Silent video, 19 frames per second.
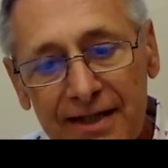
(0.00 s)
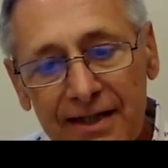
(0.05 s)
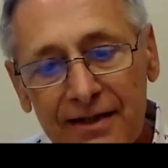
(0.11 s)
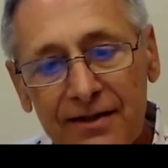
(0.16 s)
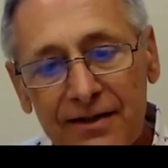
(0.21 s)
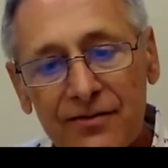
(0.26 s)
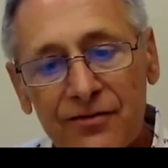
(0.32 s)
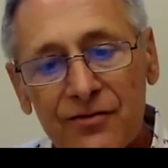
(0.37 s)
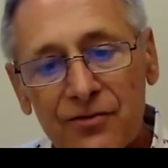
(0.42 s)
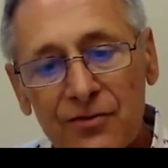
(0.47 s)

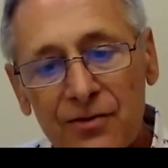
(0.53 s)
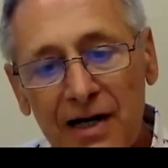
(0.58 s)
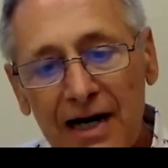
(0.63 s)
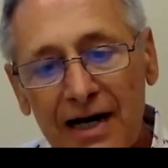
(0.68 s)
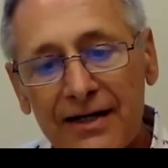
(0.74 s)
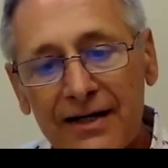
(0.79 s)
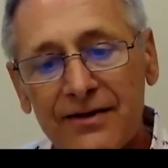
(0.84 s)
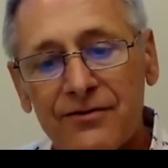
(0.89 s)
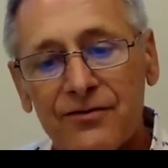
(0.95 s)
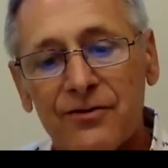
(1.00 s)
needed to
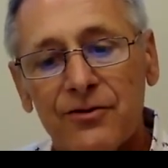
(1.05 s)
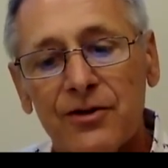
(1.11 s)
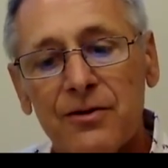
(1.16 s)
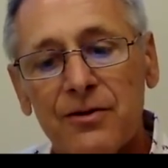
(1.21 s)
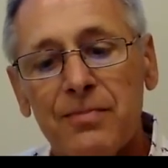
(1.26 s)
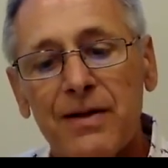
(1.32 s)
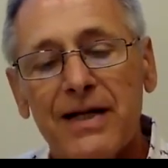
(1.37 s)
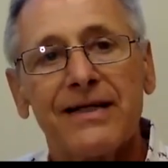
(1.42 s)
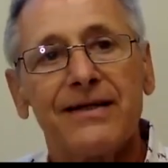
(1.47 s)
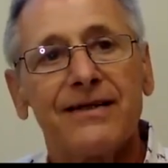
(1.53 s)
hide on
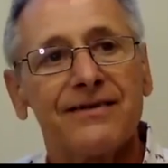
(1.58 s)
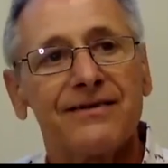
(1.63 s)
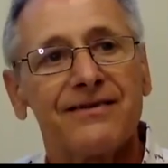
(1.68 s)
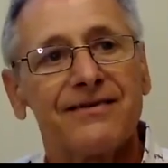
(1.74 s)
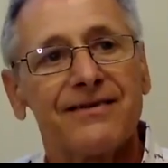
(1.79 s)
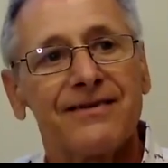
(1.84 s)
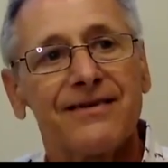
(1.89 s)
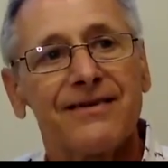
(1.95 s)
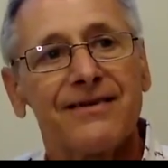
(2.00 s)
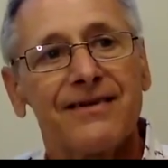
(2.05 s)
a planet.
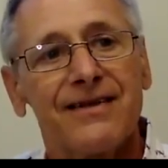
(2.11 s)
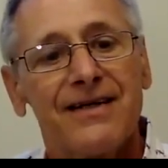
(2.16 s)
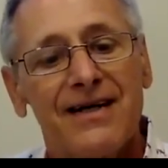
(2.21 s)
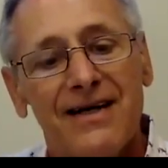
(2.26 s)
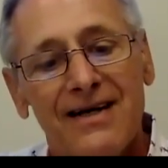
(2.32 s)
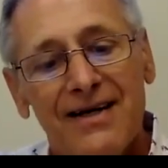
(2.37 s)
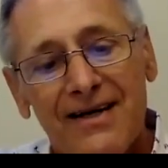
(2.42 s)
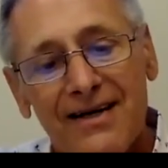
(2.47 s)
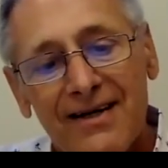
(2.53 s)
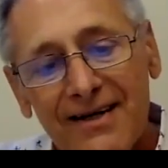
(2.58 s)

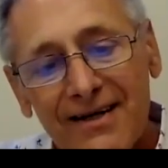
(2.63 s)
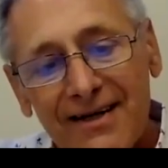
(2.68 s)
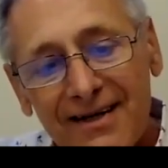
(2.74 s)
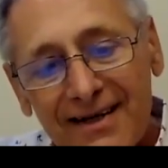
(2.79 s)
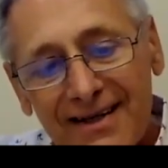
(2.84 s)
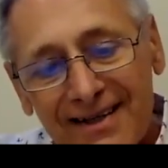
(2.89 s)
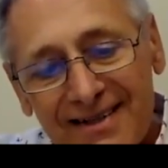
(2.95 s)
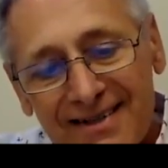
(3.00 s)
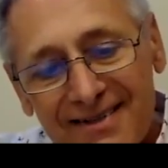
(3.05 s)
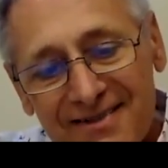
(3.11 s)

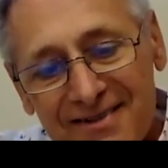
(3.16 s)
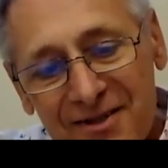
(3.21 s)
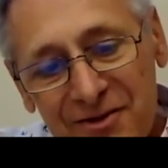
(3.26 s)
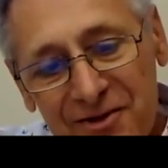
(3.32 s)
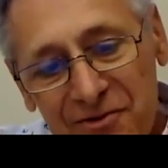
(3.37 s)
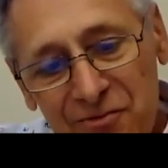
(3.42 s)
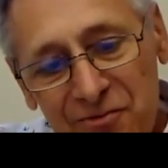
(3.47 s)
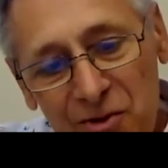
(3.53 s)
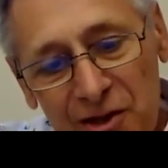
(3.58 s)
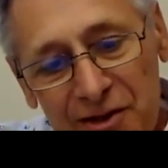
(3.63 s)
So
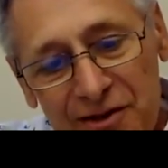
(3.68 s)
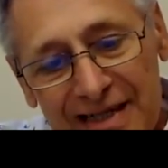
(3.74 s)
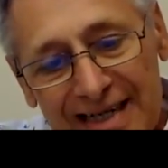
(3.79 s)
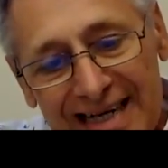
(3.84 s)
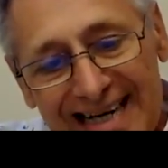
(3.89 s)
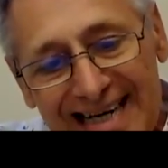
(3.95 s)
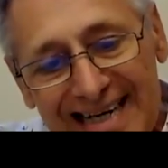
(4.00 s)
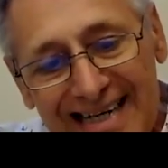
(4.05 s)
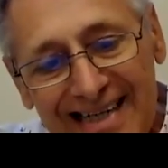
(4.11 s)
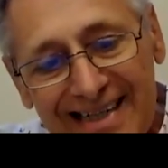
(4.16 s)
the word
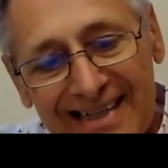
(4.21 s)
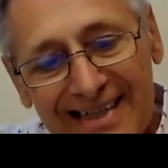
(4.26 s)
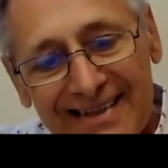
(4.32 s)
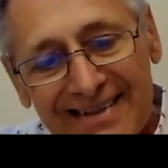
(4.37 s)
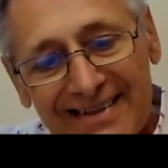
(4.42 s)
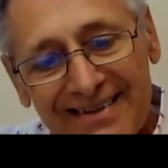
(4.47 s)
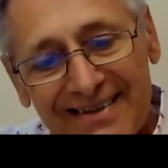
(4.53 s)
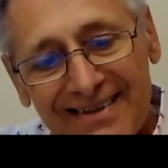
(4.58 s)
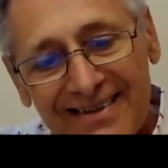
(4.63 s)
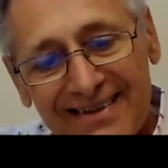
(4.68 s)

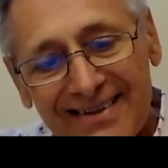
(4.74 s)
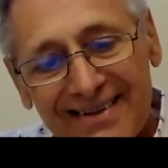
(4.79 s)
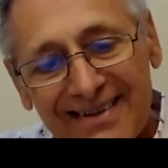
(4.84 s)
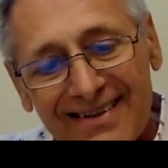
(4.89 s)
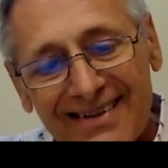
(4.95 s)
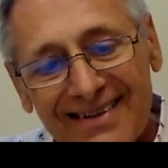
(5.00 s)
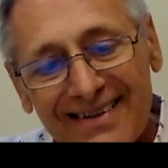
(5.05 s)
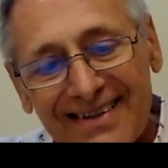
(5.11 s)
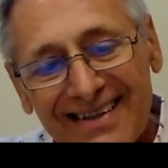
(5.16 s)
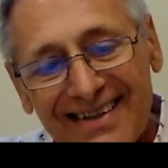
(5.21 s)
alien
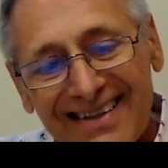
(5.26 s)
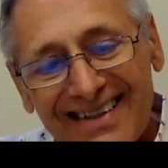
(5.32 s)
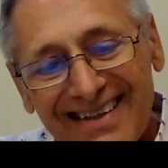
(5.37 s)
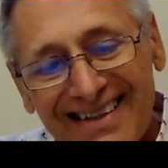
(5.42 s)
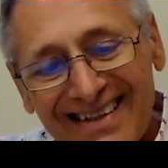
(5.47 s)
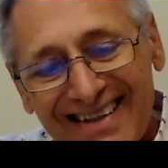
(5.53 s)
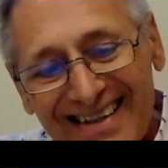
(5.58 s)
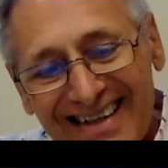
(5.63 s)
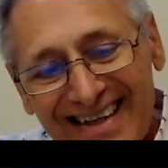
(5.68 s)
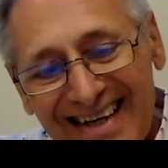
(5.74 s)

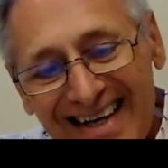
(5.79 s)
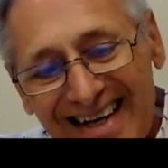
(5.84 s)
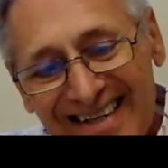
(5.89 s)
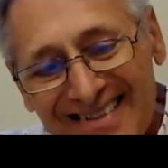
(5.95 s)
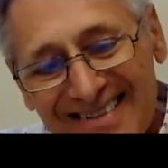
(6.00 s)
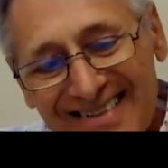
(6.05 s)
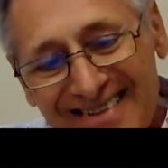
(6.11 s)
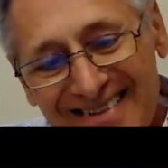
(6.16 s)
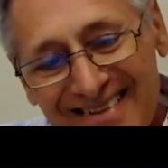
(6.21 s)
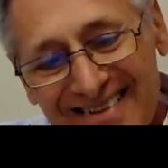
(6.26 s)

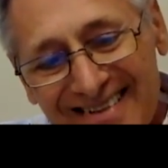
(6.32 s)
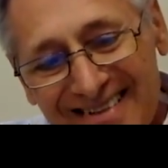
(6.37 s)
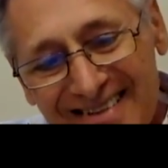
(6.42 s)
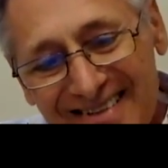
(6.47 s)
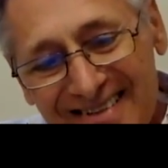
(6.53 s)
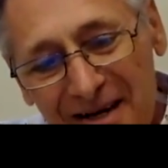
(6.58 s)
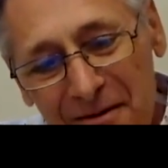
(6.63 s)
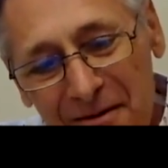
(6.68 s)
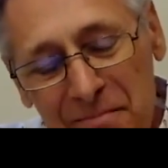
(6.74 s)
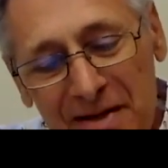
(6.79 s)
has
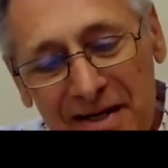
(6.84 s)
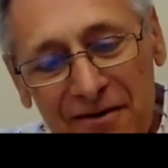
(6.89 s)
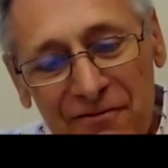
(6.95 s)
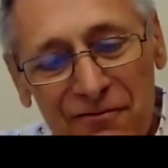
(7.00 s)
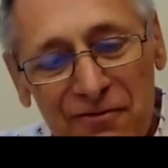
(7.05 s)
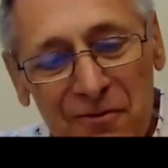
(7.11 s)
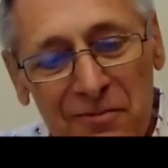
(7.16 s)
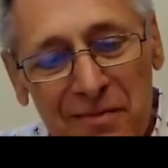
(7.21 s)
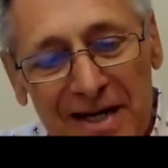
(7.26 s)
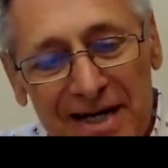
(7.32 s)
some
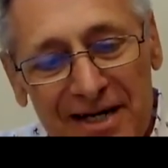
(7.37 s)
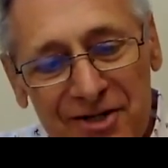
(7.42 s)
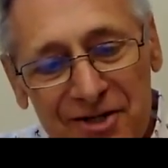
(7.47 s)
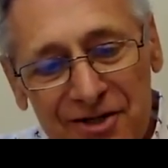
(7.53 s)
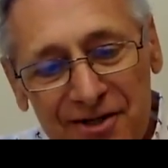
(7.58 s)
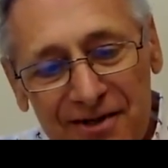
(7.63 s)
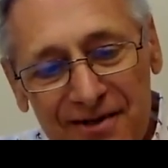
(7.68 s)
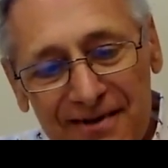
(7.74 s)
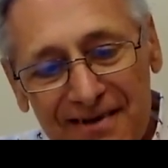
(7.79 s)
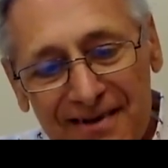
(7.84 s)

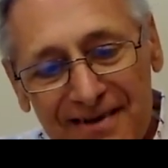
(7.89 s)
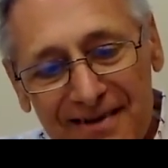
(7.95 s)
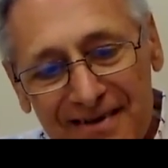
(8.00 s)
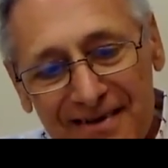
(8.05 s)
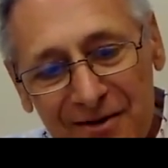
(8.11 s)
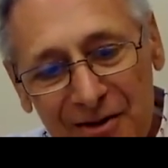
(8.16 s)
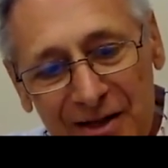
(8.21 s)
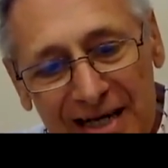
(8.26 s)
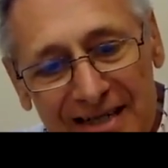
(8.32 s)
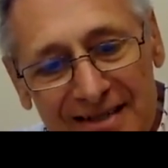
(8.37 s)
information
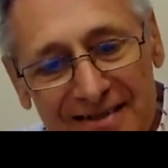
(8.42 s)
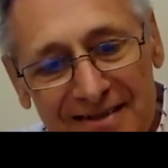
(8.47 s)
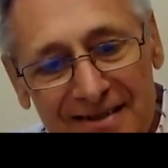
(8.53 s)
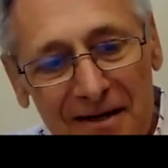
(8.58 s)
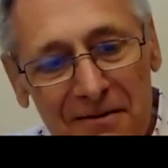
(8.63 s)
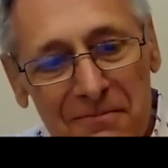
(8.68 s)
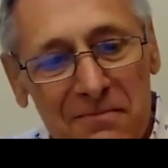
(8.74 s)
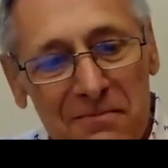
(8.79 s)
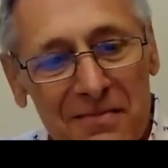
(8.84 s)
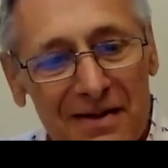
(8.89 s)
or has
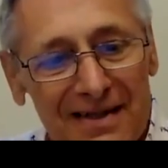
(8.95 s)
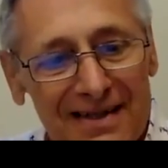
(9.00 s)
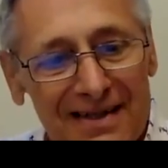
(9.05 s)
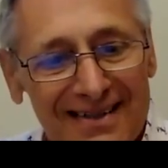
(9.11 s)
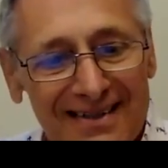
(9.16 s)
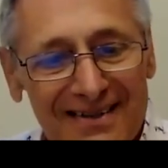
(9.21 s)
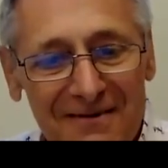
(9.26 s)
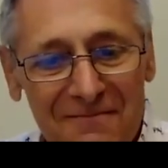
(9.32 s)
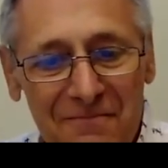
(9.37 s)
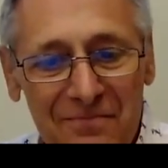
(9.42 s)
some
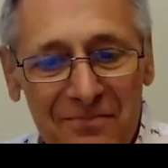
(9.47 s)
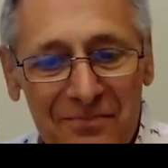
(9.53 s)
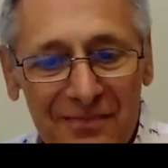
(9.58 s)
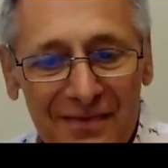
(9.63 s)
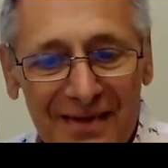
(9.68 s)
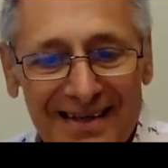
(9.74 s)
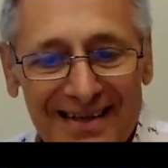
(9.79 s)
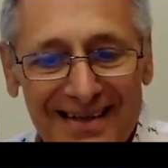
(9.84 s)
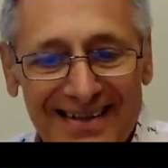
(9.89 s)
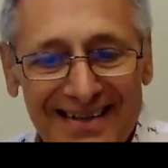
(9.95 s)
um,
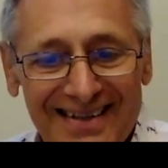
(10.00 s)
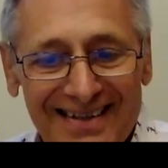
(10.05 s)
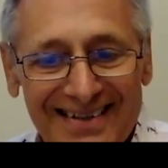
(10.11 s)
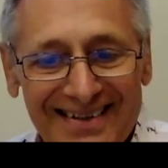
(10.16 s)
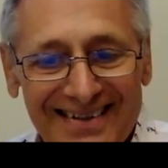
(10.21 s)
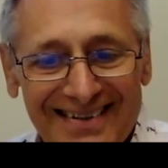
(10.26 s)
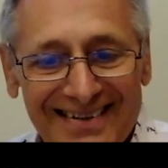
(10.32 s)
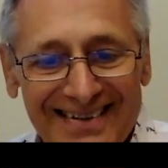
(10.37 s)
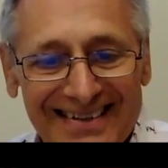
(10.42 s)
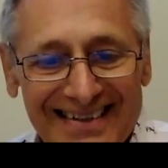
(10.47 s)

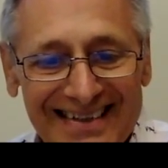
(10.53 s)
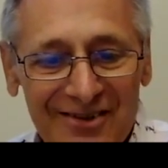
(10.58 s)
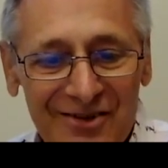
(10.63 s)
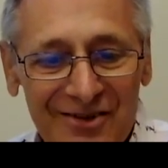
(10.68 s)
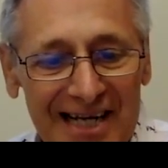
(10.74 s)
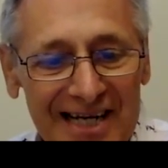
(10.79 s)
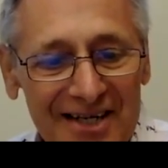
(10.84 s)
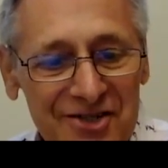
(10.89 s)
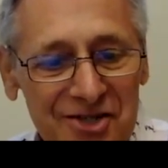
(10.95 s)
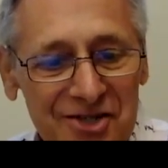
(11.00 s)
uh,
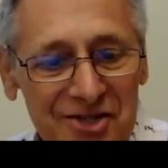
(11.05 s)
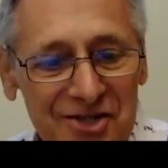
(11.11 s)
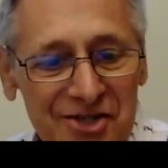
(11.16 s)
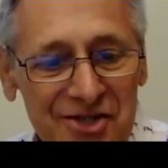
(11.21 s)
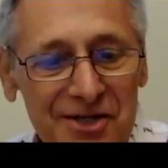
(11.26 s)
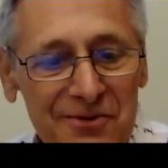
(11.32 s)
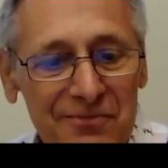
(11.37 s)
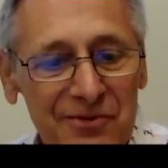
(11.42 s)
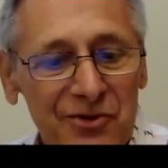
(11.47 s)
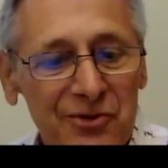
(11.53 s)

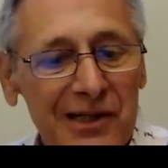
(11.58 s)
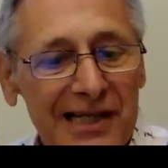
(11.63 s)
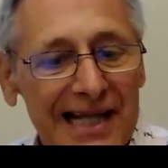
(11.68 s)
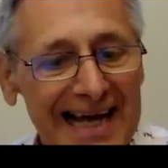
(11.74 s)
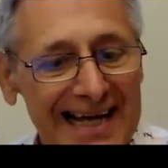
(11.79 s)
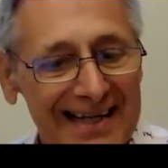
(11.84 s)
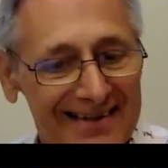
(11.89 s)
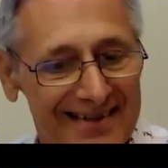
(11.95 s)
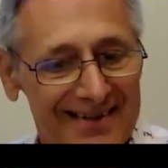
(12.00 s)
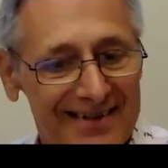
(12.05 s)
relationship to
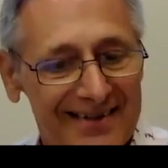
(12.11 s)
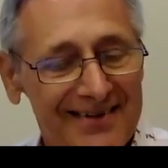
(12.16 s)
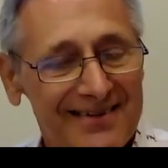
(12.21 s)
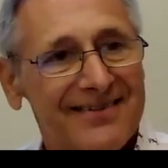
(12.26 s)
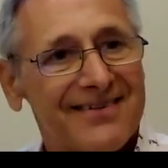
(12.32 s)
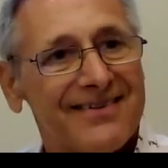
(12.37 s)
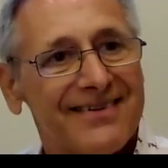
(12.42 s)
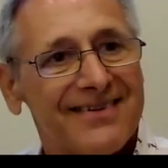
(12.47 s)
land it.